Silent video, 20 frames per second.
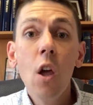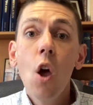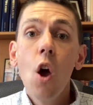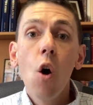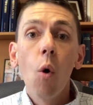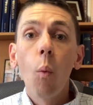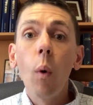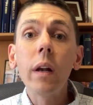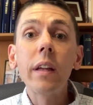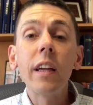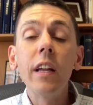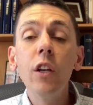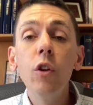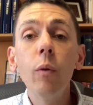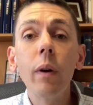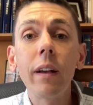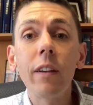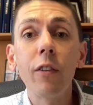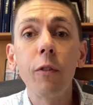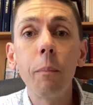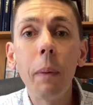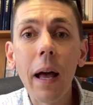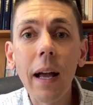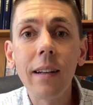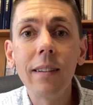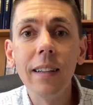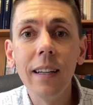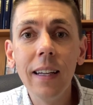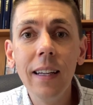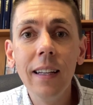What can you
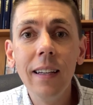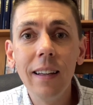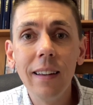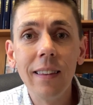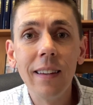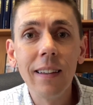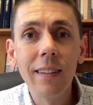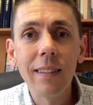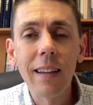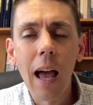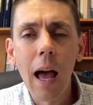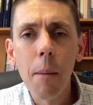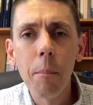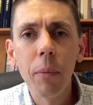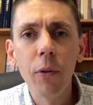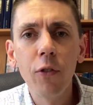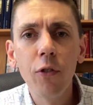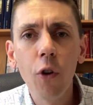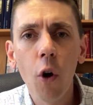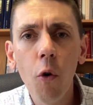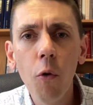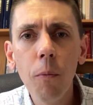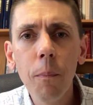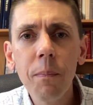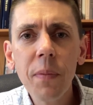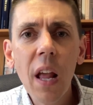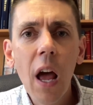expect in this episode?